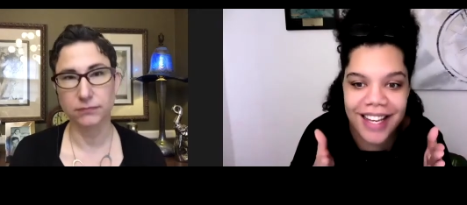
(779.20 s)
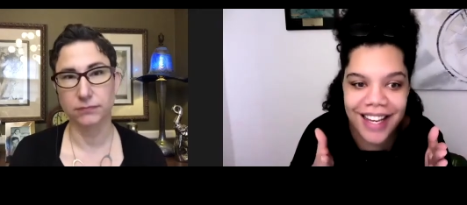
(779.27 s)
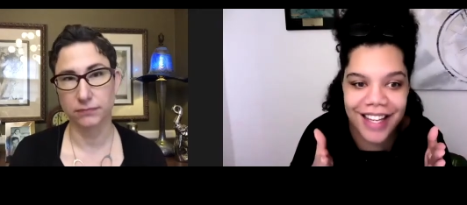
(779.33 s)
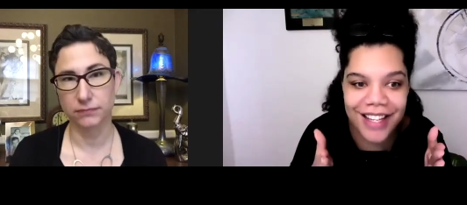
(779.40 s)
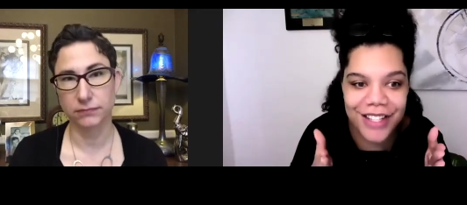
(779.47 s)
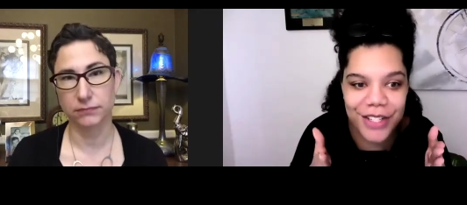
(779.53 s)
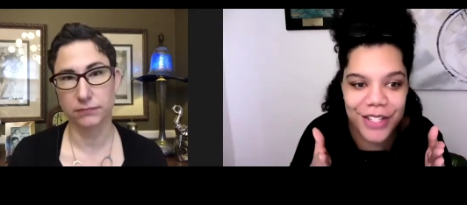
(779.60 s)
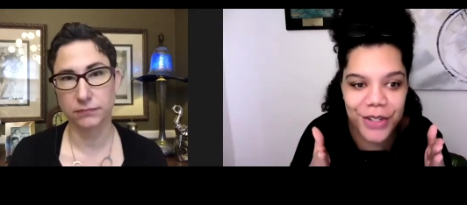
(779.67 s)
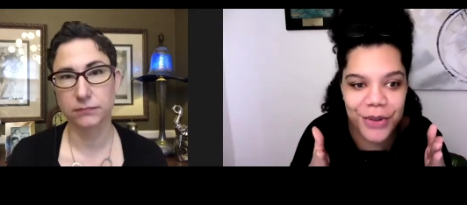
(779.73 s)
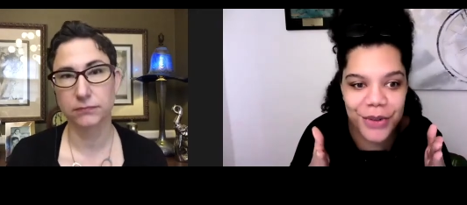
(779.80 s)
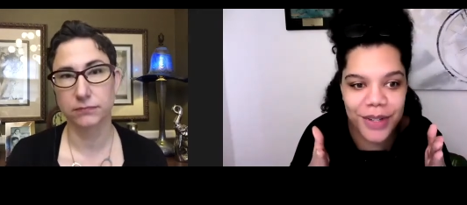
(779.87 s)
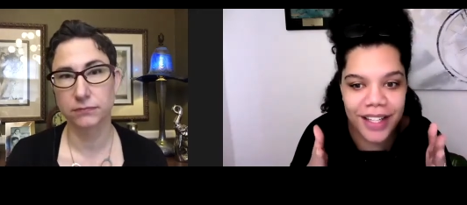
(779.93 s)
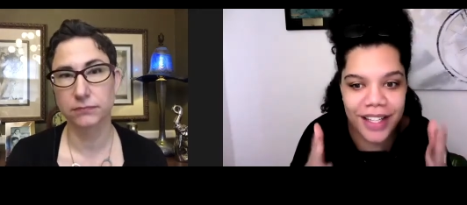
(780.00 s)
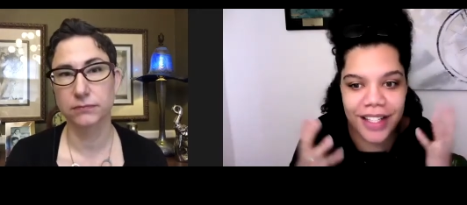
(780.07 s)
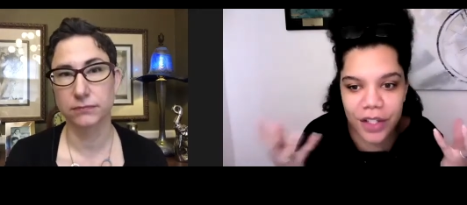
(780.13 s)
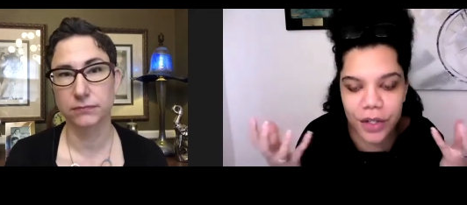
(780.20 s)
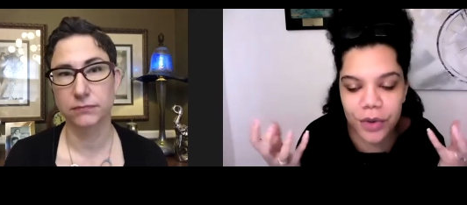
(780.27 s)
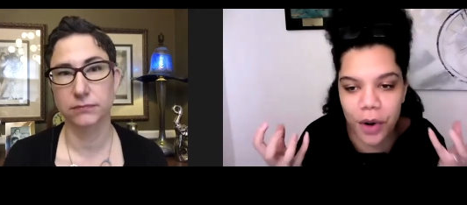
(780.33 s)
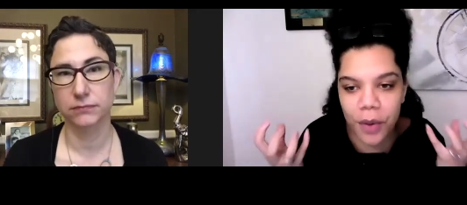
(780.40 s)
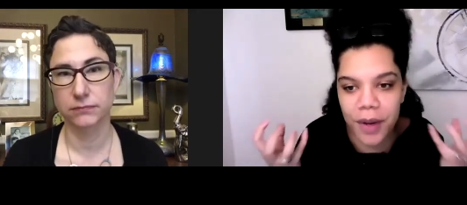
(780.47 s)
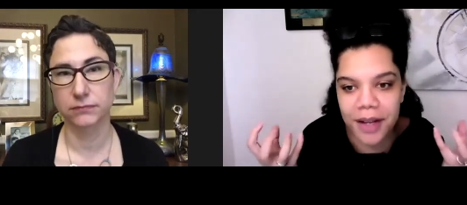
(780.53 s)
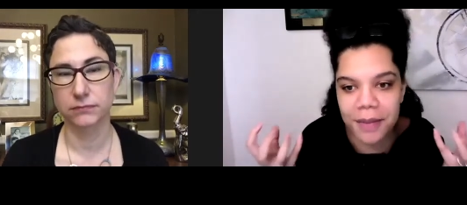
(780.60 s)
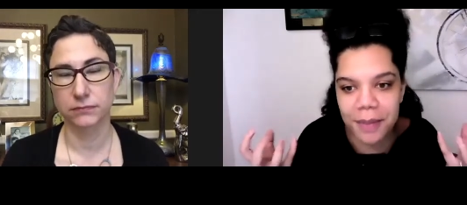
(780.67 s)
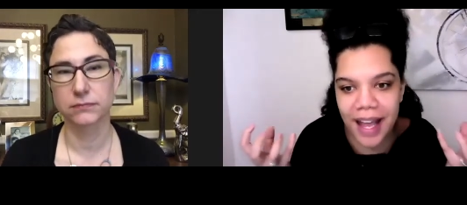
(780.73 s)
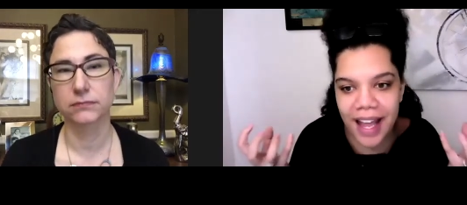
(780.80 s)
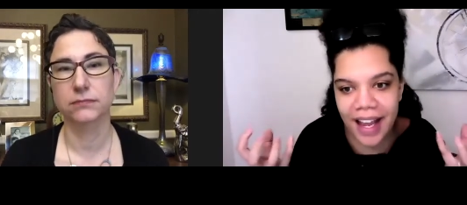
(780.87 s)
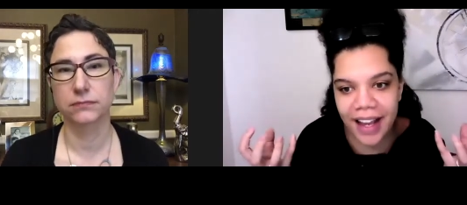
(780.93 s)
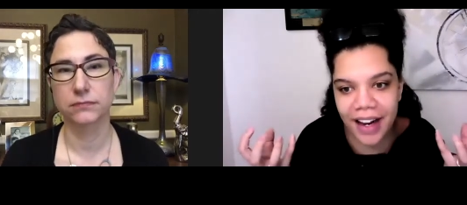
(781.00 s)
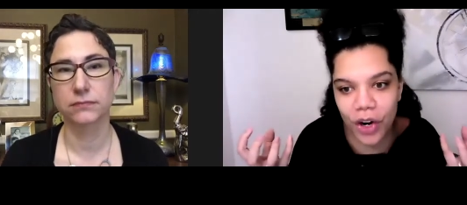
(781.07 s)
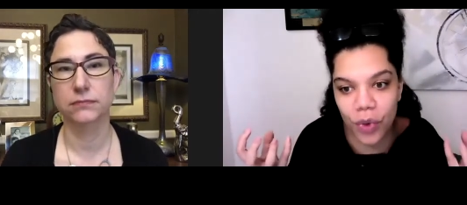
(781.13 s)
Speaker 1: into is a growing pain
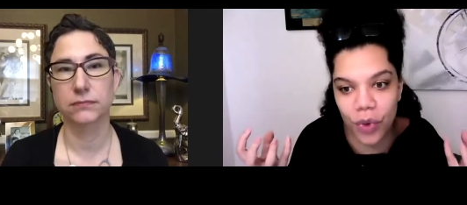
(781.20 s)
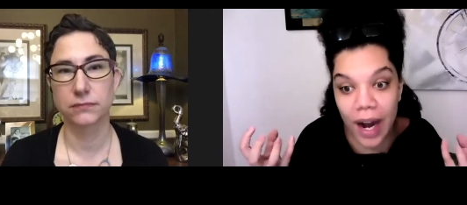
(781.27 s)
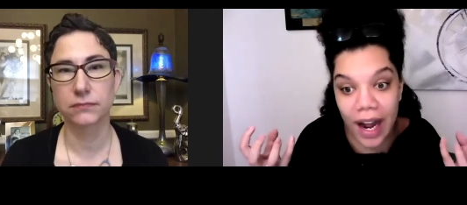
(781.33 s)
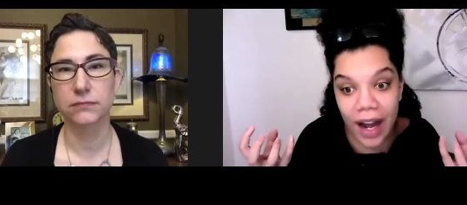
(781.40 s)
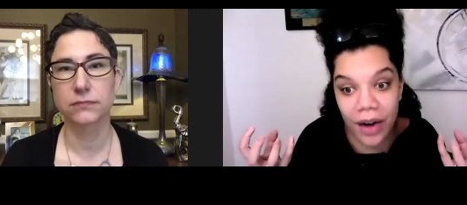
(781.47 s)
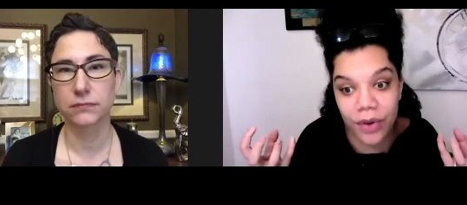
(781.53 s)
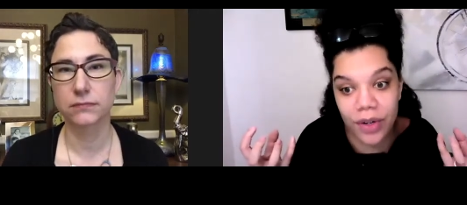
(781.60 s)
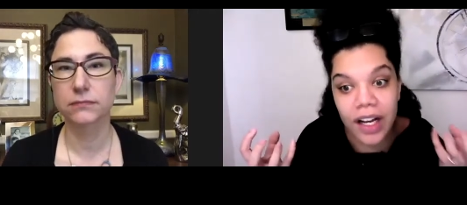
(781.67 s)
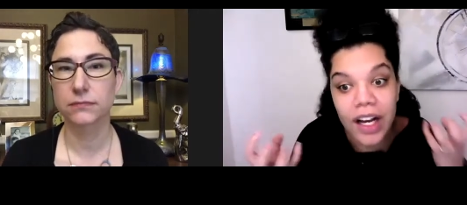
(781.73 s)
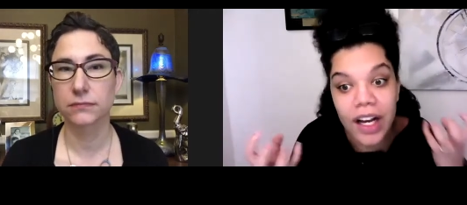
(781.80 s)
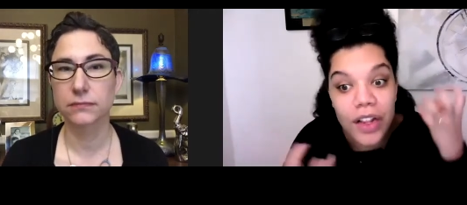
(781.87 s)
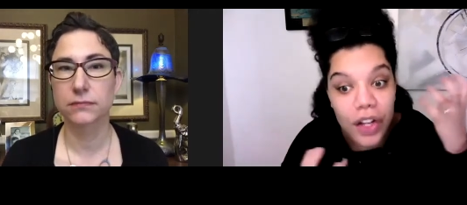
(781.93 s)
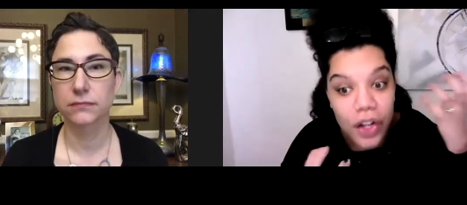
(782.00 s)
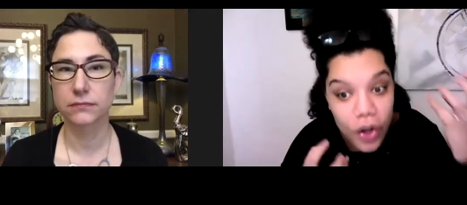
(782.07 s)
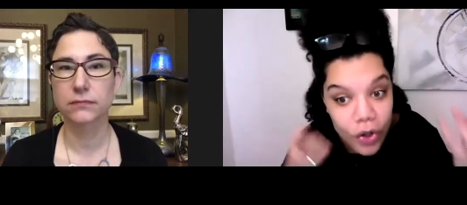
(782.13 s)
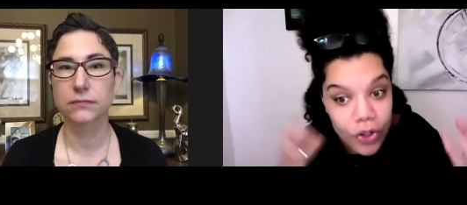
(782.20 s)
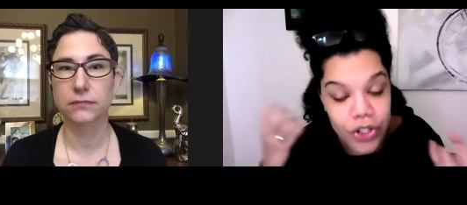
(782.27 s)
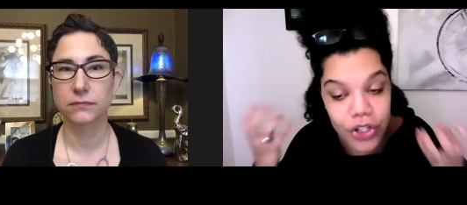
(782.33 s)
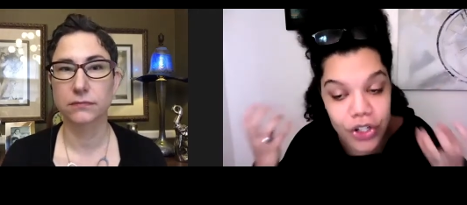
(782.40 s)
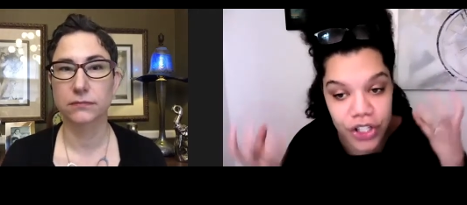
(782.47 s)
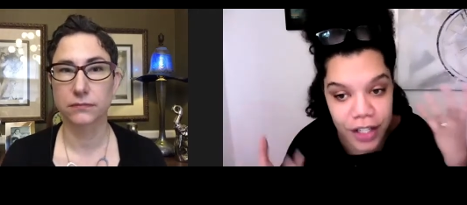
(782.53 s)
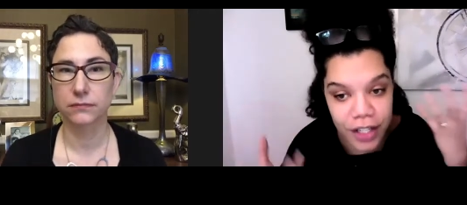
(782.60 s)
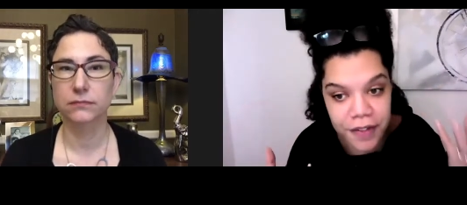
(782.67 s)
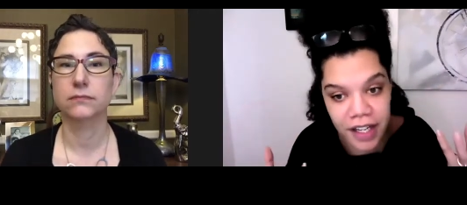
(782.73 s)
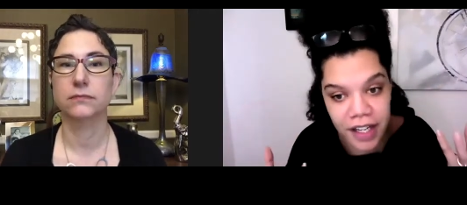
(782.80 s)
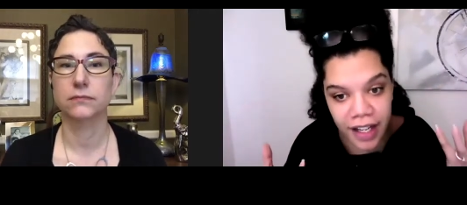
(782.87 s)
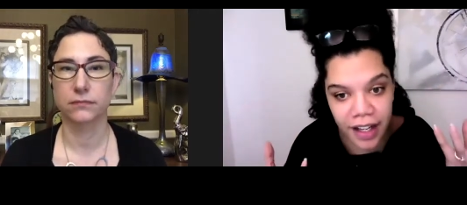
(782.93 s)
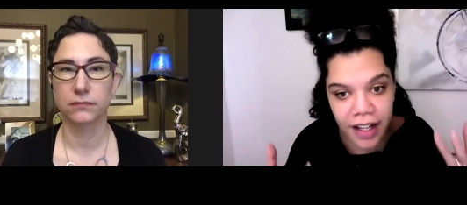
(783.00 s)
around the culture shifting.